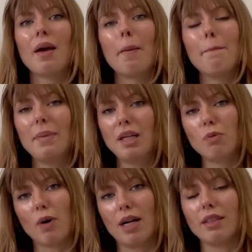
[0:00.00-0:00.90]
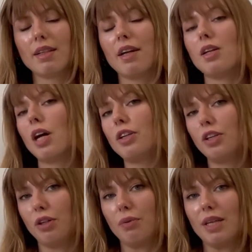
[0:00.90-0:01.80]
Meanwhile, another
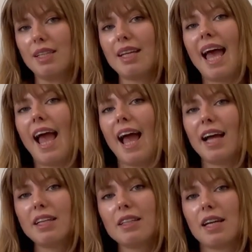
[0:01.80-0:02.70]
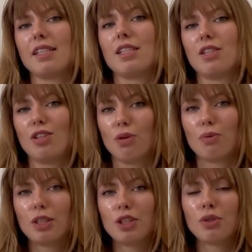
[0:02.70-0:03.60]
unit analyzes the
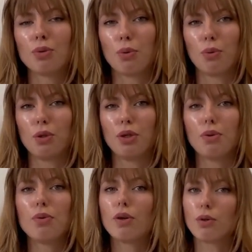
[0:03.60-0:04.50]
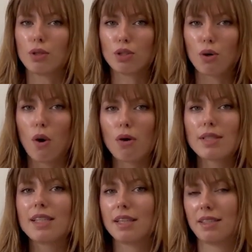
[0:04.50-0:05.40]
original audio across all
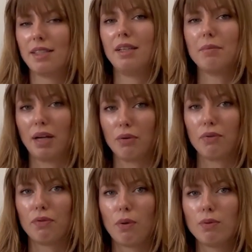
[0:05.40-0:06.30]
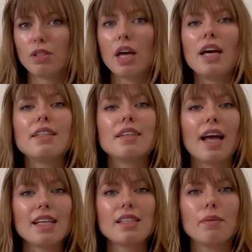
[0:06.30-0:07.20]
16 microphones to
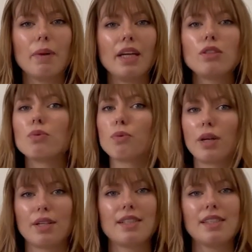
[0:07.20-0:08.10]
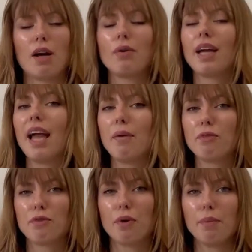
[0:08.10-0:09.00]
estimate where the sound came
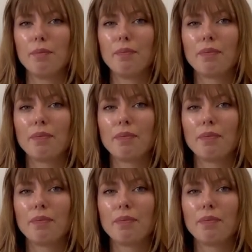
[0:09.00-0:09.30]
from.